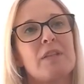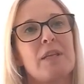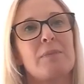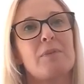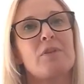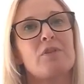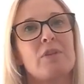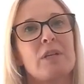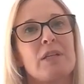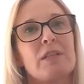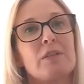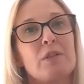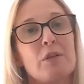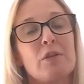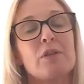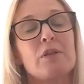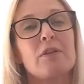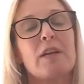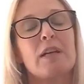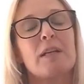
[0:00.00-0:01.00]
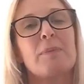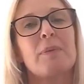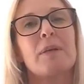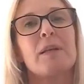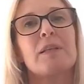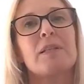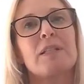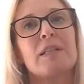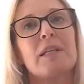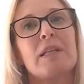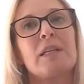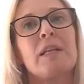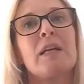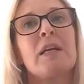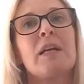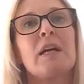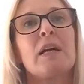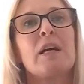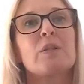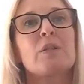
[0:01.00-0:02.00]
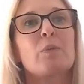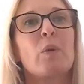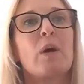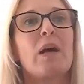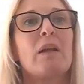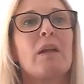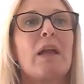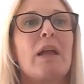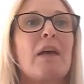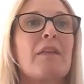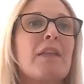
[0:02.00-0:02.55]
demonstrates good credibility as well.